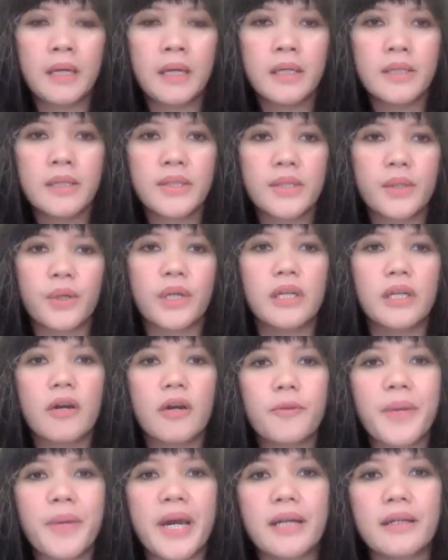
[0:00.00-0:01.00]
So in
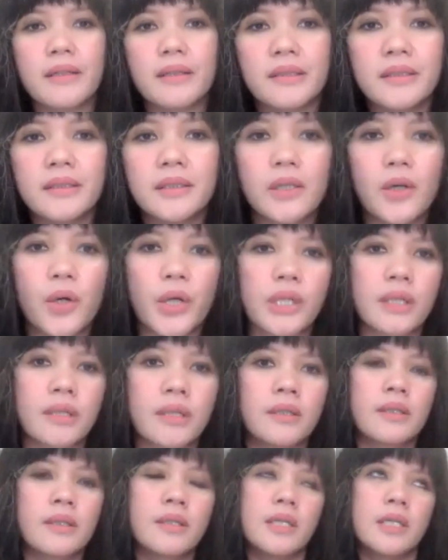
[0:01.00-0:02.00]
our panel
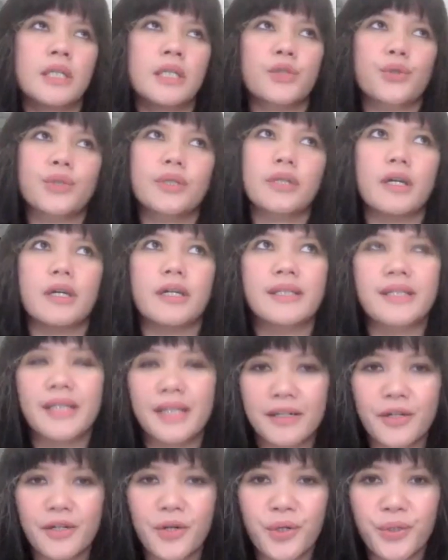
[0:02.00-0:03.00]
on
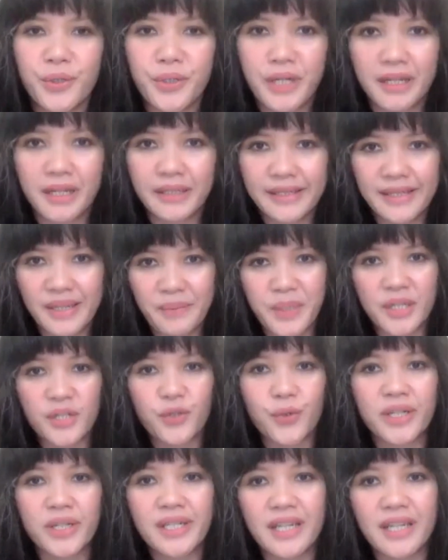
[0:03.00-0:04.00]
settler colonialism and
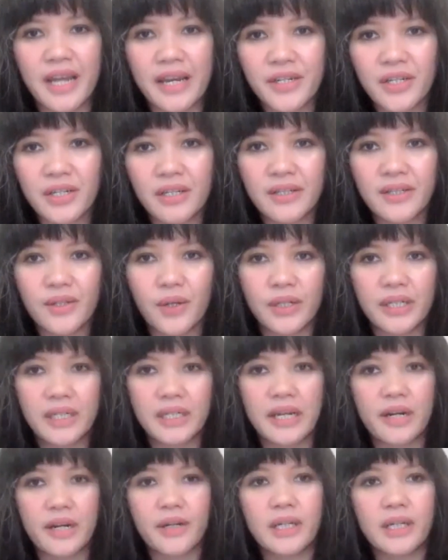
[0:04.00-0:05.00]
transnational
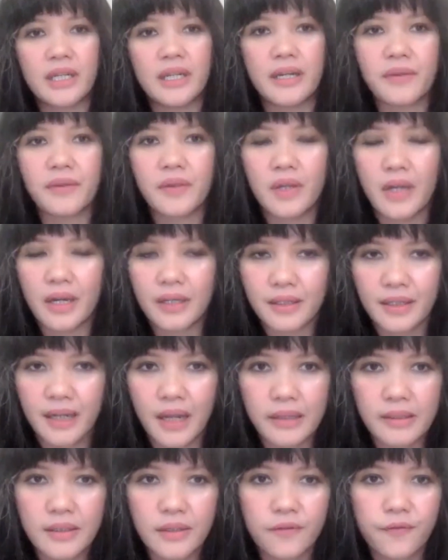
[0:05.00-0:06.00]
solidarity at the
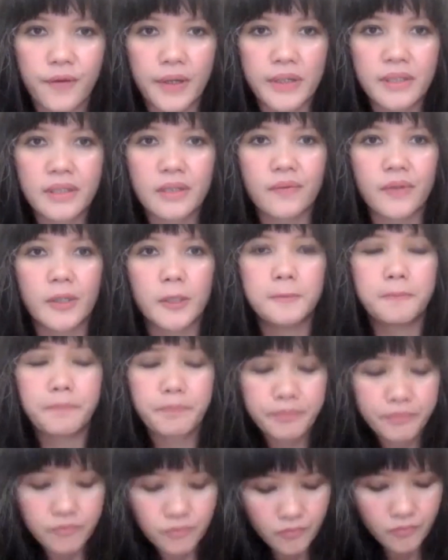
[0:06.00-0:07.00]
Etalase Festival,
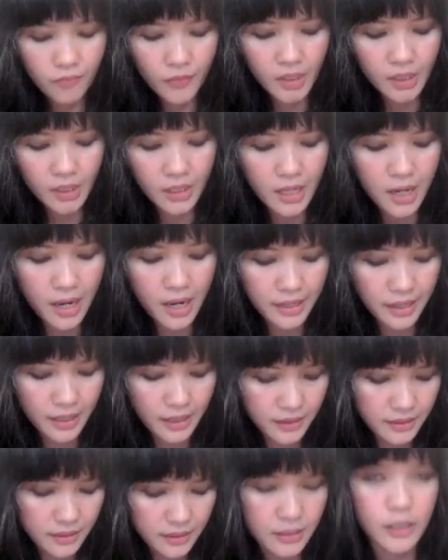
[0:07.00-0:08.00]
I
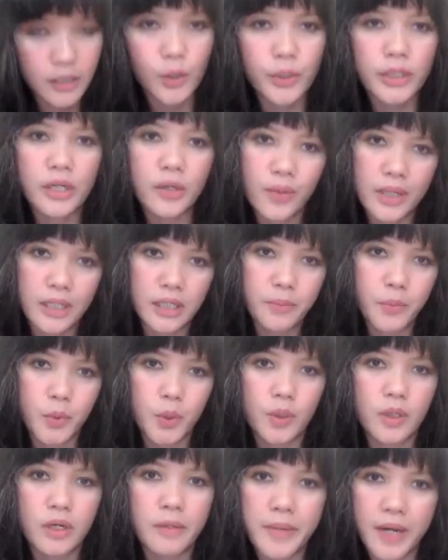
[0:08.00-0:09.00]
asked Rode
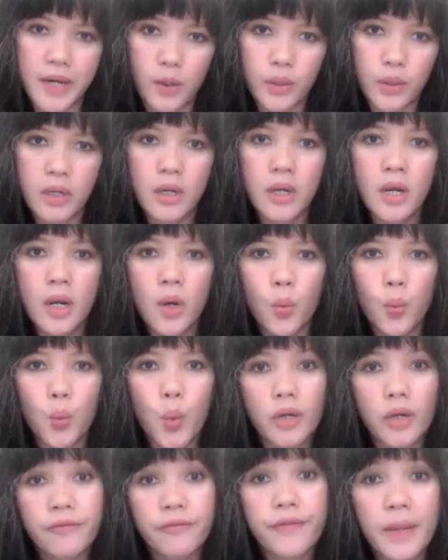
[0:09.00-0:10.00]
Wanimbo about
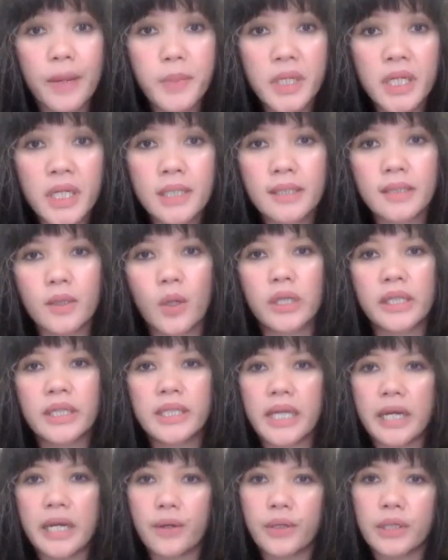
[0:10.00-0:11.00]
what feminist
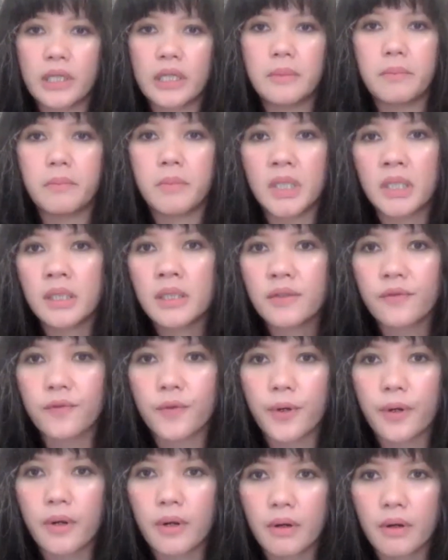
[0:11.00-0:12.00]
solidarity means
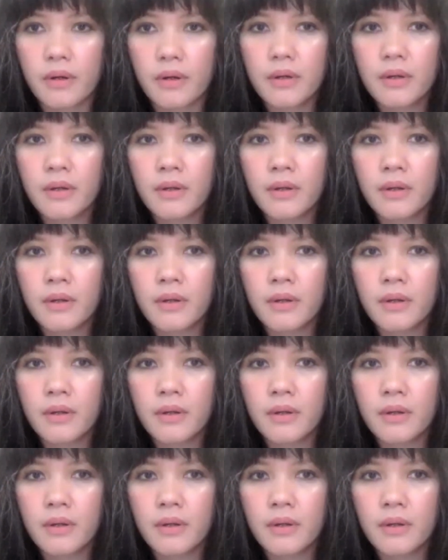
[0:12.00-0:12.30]
for her.